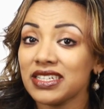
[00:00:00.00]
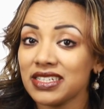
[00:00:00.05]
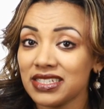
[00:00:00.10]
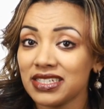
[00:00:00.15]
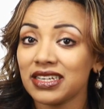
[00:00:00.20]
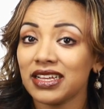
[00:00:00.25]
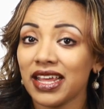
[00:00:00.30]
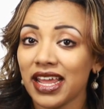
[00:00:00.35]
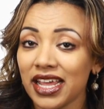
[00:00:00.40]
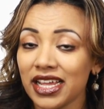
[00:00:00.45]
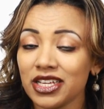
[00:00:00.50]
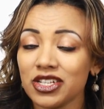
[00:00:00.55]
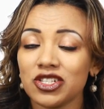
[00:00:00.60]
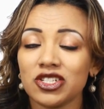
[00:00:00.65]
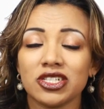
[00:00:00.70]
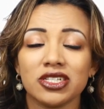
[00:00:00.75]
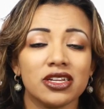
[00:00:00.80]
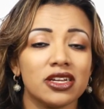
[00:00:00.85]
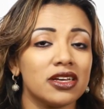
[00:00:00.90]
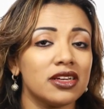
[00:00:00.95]

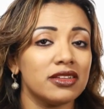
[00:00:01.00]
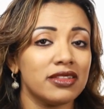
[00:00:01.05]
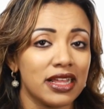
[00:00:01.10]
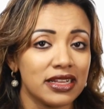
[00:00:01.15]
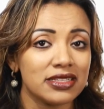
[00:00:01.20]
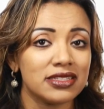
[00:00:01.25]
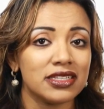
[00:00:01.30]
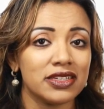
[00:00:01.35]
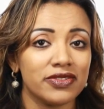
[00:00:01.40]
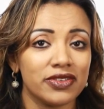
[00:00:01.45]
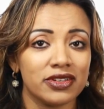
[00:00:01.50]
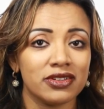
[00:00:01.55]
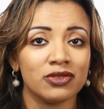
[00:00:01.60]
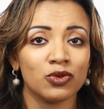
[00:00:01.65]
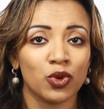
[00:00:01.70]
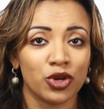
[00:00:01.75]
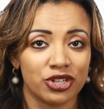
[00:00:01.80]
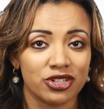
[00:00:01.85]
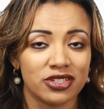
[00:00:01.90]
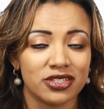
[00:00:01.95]
disengaged, that's
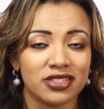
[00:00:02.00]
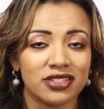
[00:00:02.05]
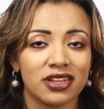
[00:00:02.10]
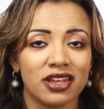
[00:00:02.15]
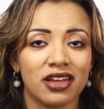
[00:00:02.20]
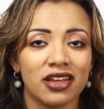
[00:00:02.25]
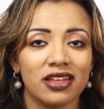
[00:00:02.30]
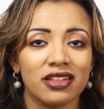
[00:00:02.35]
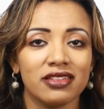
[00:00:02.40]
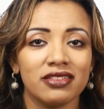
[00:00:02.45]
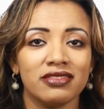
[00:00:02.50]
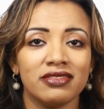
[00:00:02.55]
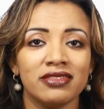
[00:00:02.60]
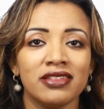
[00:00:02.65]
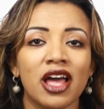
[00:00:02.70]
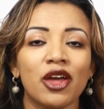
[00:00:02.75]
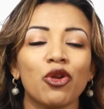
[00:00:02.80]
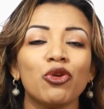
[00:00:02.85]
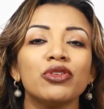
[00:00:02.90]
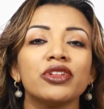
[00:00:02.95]
even worse.
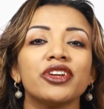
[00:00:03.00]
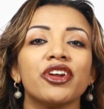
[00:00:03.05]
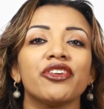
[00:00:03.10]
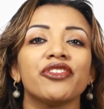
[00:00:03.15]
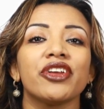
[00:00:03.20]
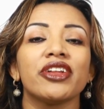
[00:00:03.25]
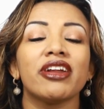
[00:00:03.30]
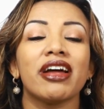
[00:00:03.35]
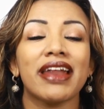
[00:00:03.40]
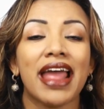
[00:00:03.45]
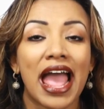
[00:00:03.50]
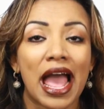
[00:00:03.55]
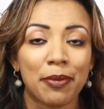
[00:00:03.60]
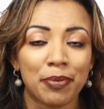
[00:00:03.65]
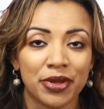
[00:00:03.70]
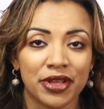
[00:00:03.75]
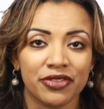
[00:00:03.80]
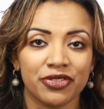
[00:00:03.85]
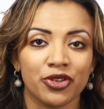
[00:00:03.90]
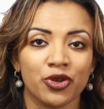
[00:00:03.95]
Not only are they not
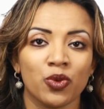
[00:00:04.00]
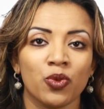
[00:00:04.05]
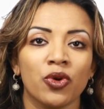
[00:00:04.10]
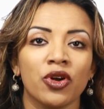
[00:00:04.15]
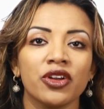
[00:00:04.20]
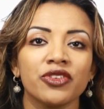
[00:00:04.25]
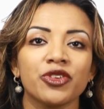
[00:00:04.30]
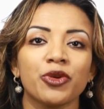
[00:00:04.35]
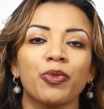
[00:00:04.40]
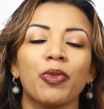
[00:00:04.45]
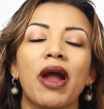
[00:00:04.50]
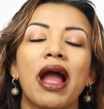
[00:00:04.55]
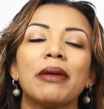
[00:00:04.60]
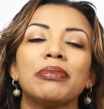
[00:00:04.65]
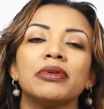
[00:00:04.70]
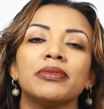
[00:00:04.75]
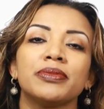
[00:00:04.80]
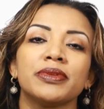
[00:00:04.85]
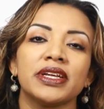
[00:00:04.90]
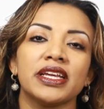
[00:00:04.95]
happy at their work, they're
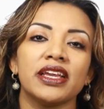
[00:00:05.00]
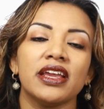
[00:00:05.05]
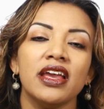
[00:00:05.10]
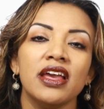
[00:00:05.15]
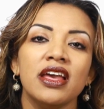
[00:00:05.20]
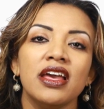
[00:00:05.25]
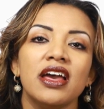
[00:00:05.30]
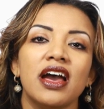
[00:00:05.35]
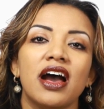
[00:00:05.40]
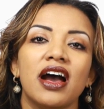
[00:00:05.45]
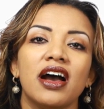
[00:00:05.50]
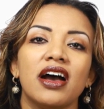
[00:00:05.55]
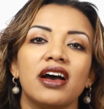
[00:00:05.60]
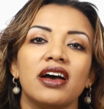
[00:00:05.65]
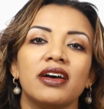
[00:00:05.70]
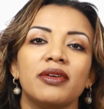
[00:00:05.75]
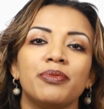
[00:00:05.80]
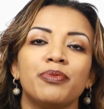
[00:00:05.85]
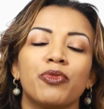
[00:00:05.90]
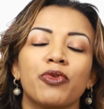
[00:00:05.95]
probably
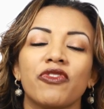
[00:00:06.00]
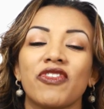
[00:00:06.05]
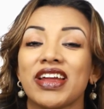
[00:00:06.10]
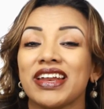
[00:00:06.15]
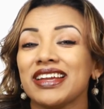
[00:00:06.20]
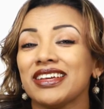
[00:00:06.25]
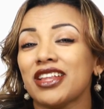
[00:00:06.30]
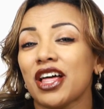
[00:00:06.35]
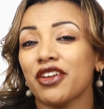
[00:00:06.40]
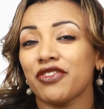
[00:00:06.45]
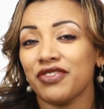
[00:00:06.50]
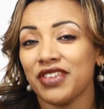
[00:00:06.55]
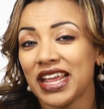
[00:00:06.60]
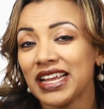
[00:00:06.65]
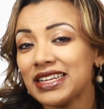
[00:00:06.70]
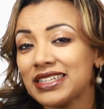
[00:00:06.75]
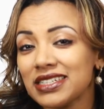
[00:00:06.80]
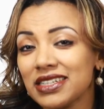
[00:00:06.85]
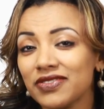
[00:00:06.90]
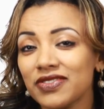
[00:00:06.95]
providing a lot of
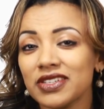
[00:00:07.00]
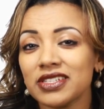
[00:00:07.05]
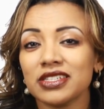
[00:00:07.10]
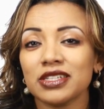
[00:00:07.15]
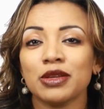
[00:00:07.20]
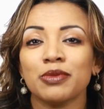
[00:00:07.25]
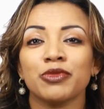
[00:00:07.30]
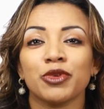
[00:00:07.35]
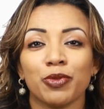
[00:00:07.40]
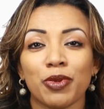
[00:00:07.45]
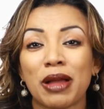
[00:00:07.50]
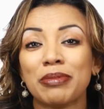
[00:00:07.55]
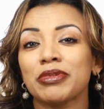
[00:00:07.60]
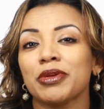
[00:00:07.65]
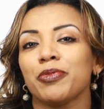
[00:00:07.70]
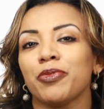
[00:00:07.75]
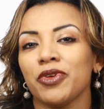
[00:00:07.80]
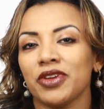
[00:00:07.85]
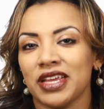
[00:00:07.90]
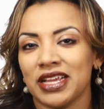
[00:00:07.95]
negativism, they're
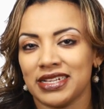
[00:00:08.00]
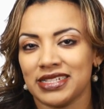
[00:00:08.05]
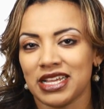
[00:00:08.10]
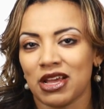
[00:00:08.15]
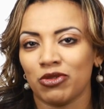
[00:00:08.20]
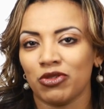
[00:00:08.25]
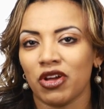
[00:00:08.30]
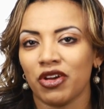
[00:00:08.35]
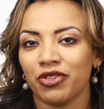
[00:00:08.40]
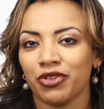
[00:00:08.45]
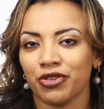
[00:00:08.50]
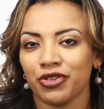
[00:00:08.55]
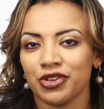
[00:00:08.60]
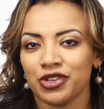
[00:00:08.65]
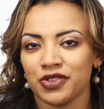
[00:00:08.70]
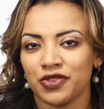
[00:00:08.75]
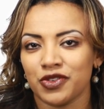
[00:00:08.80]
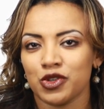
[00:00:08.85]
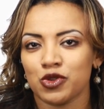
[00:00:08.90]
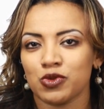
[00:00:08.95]
probably bringing down other
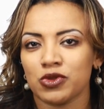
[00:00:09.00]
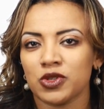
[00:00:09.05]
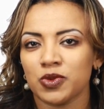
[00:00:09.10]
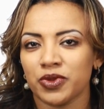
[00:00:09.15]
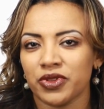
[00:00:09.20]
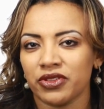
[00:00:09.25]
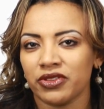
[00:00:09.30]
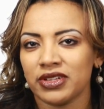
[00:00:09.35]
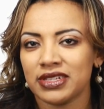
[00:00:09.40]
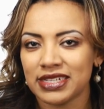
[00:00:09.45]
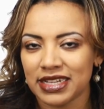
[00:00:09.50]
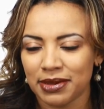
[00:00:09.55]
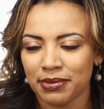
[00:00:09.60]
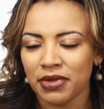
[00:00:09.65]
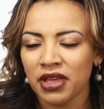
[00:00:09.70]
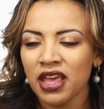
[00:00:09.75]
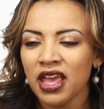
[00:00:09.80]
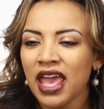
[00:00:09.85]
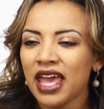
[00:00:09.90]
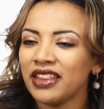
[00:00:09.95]
individuals within the team.
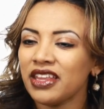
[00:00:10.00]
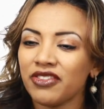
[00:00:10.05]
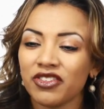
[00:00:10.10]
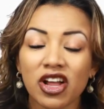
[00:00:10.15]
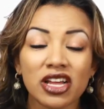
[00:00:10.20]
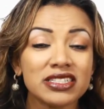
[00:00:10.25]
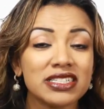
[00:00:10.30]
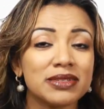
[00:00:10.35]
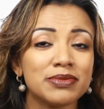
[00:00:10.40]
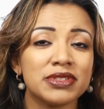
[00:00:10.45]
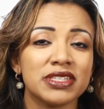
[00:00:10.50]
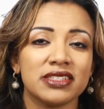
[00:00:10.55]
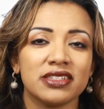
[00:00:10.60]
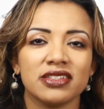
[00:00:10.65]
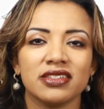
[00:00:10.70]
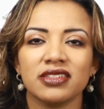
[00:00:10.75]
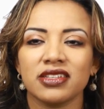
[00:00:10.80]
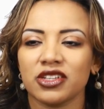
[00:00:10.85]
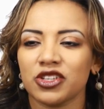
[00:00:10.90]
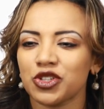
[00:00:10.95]
And they've got some
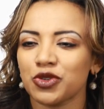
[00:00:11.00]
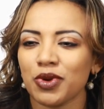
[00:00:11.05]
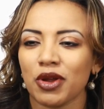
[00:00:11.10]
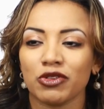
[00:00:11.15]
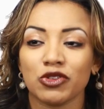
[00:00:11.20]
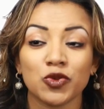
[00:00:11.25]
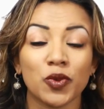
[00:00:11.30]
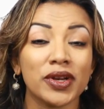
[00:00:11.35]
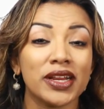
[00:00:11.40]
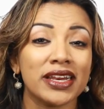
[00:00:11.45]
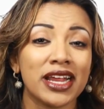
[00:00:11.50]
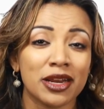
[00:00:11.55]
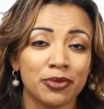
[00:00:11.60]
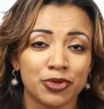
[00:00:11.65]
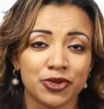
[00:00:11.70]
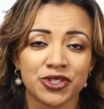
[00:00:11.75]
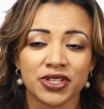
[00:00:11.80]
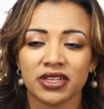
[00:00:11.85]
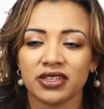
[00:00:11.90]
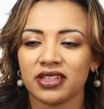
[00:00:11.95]
statistics around
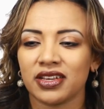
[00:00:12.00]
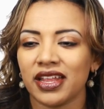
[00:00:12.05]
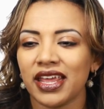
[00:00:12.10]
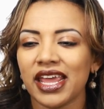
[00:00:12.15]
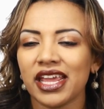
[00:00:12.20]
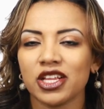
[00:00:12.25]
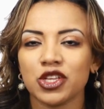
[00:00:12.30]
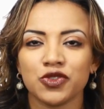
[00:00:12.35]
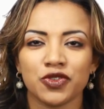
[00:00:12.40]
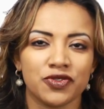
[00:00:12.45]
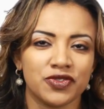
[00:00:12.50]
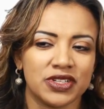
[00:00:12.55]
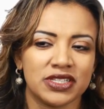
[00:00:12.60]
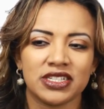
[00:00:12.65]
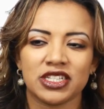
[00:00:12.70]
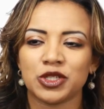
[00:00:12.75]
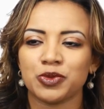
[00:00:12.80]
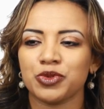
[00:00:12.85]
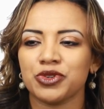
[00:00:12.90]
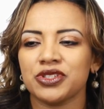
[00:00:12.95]
29% engaged,
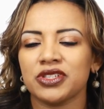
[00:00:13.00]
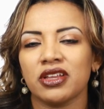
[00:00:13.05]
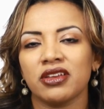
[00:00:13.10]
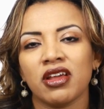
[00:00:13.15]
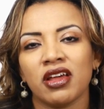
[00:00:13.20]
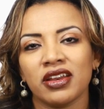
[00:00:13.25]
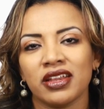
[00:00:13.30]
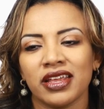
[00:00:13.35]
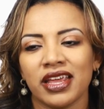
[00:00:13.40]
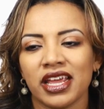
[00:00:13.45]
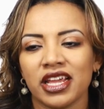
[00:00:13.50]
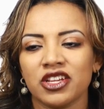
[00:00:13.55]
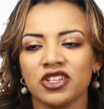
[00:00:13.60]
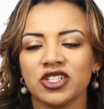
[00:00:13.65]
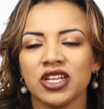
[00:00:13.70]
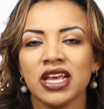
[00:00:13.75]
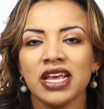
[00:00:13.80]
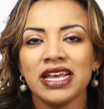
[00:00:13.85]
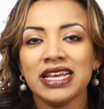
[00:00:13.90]
56% not engaged,